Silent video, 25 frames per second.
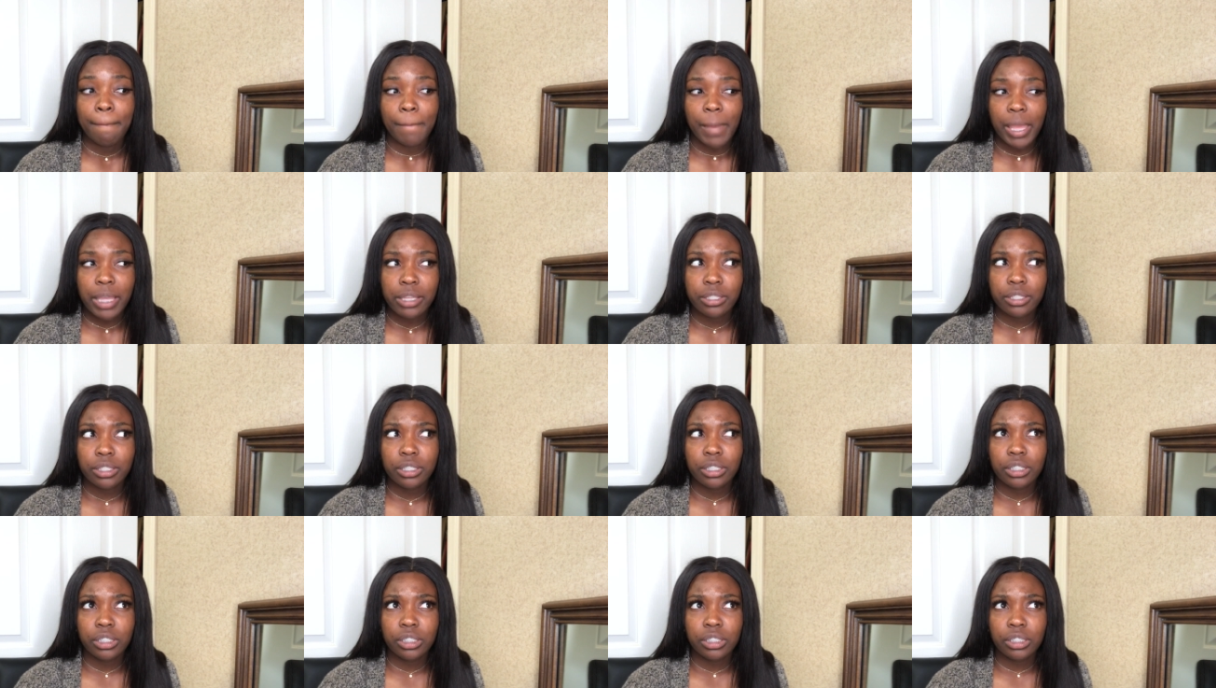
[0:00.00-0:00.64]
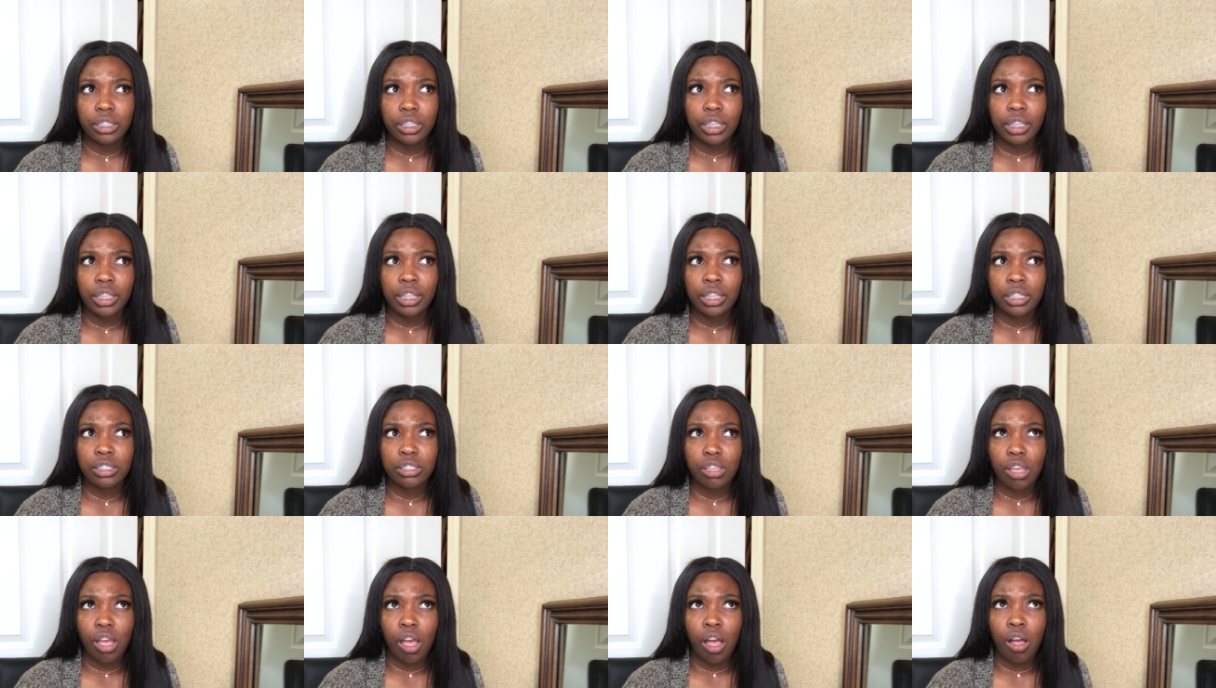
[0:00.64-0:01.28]
basically
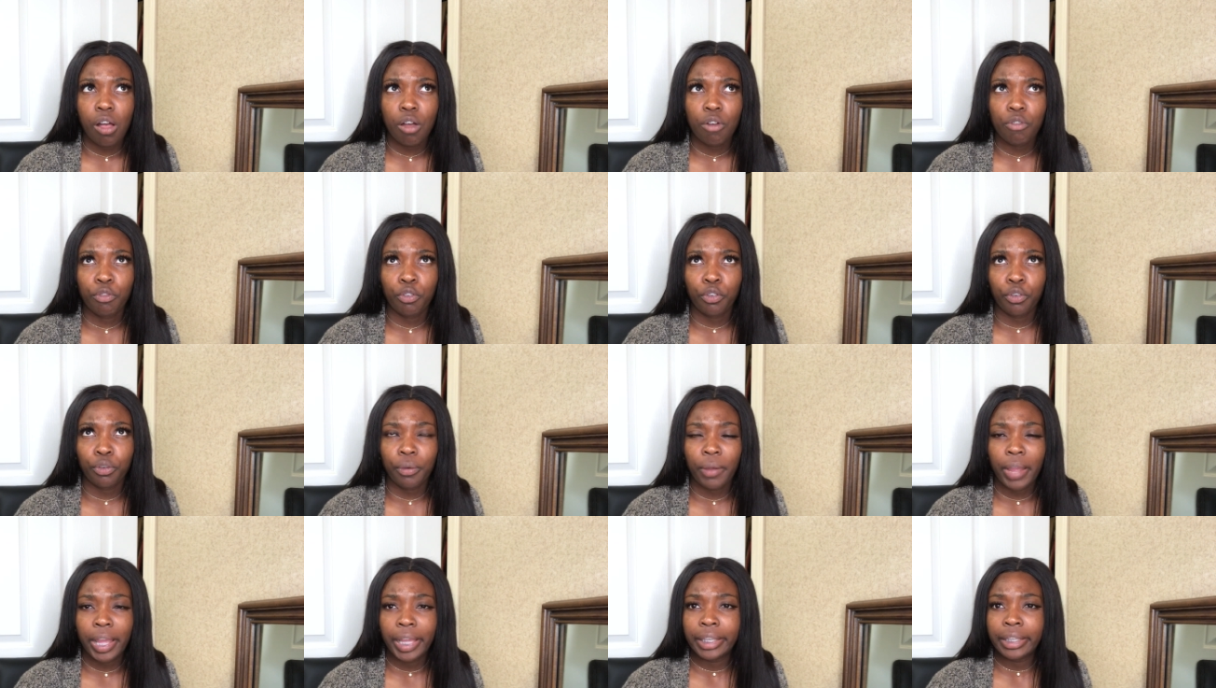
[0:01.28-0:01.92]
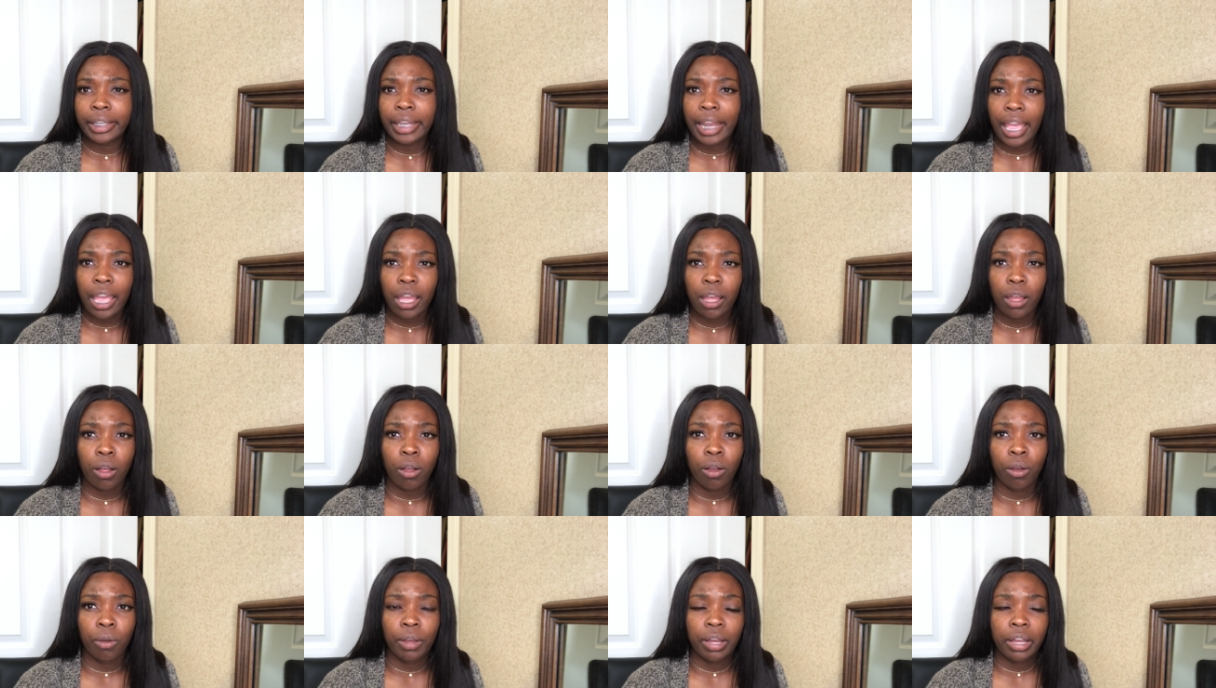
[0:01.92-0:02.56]
that's all for right
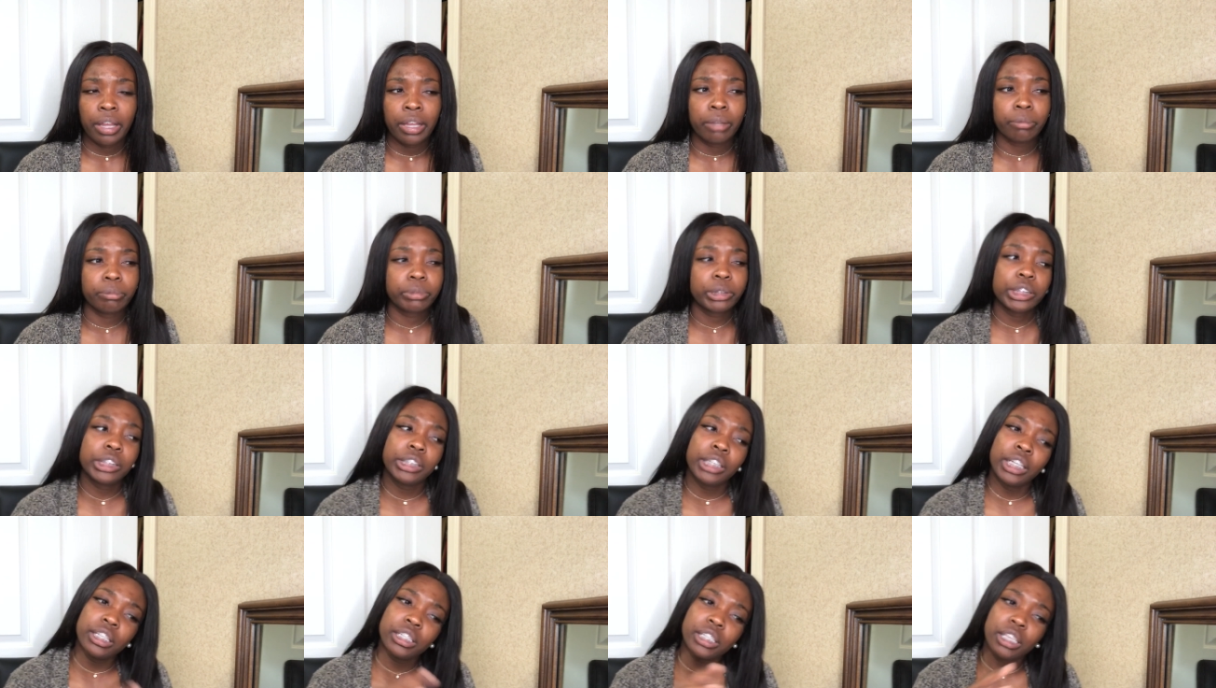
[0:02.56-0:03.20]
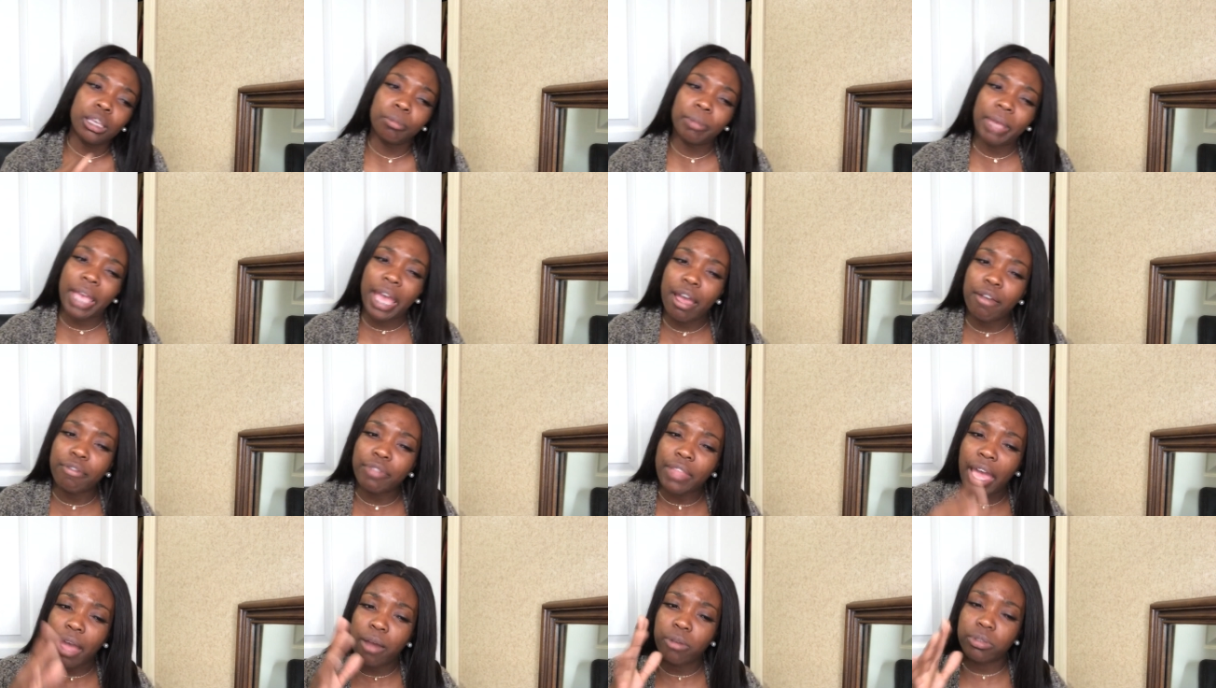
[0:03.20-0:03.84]
now. Um, she did tell me
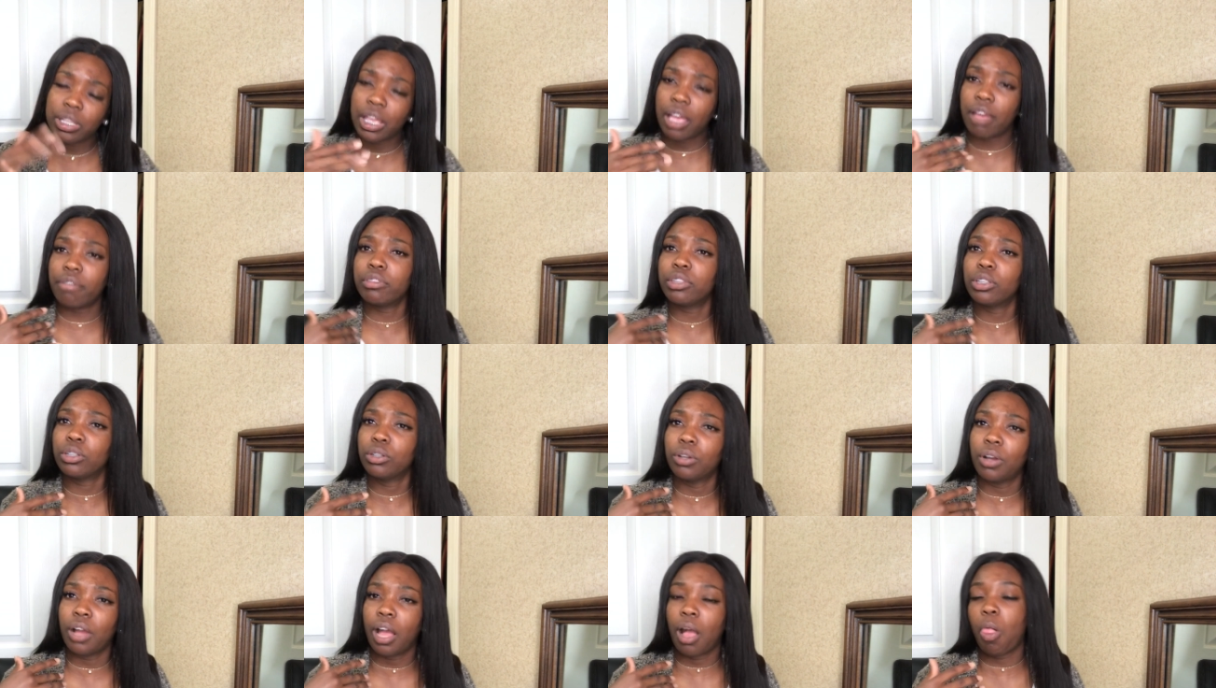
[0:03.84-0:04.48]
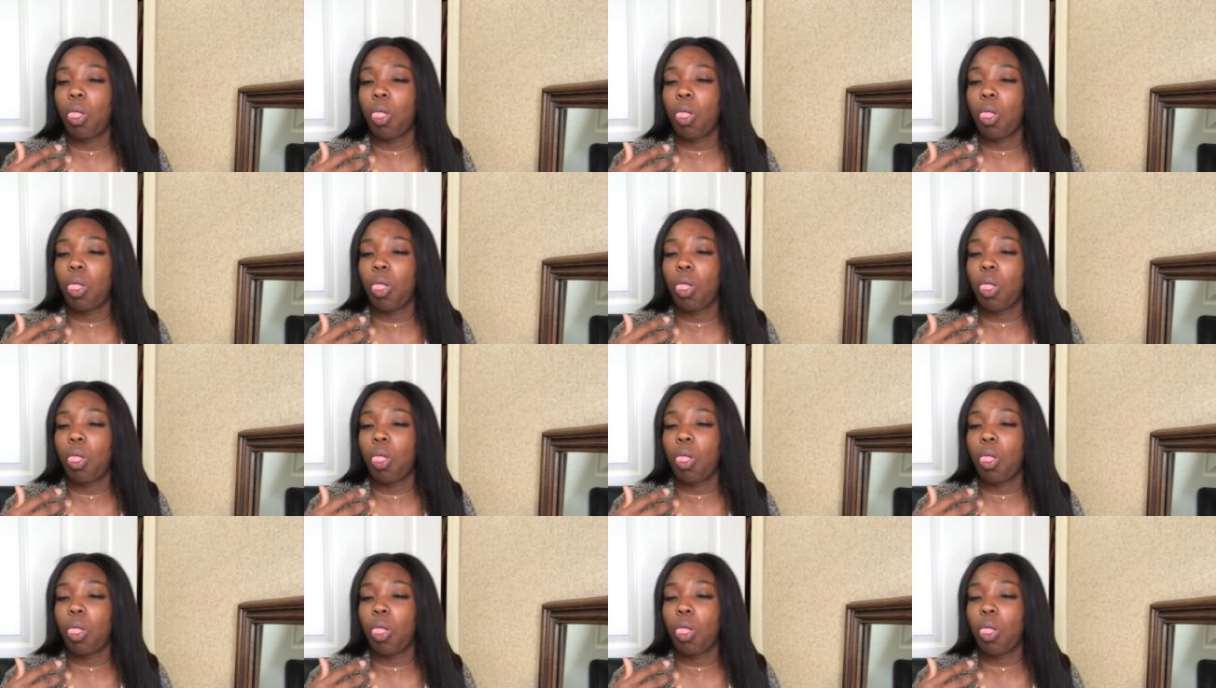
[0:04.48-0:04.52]
have, I was have to go.